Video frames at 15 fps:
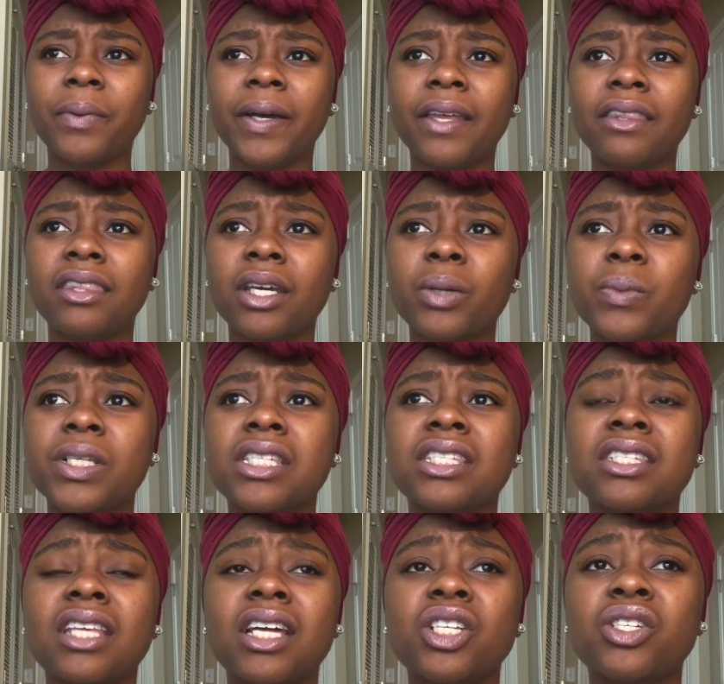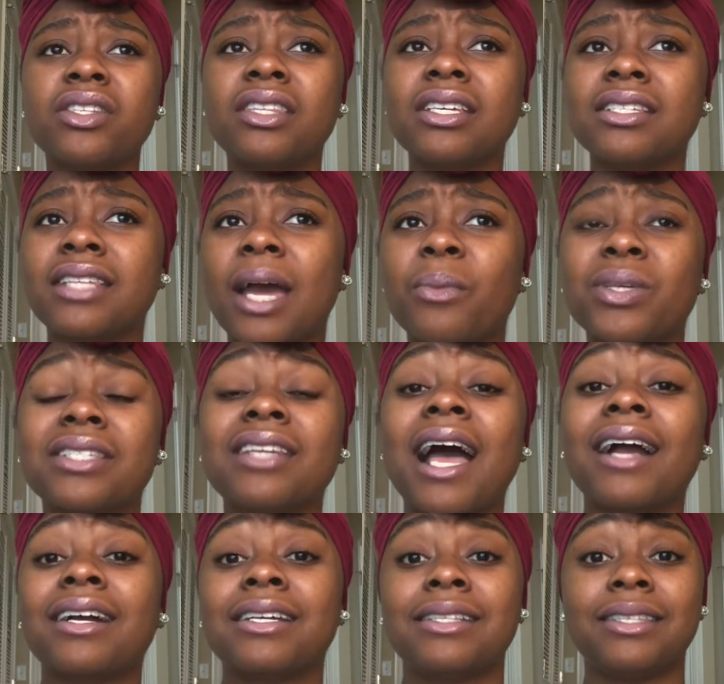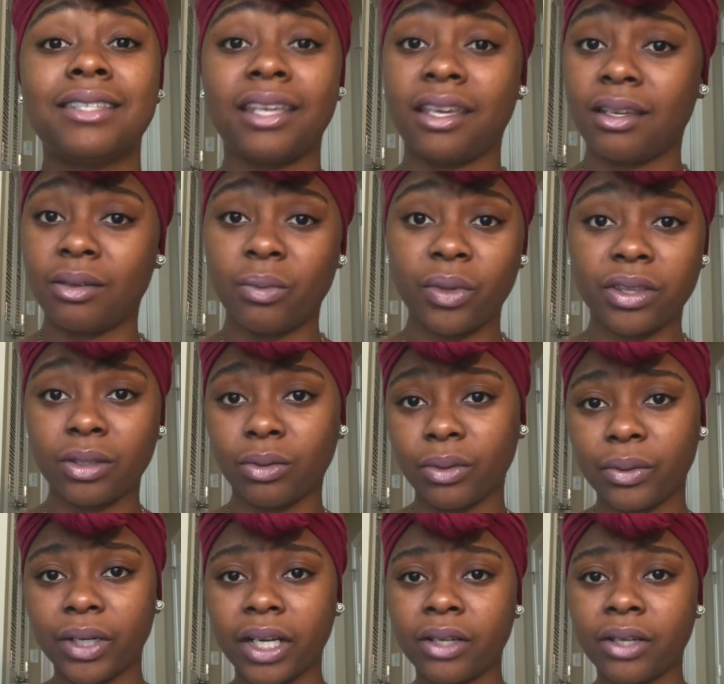But there was such this, I was not content with the Lord.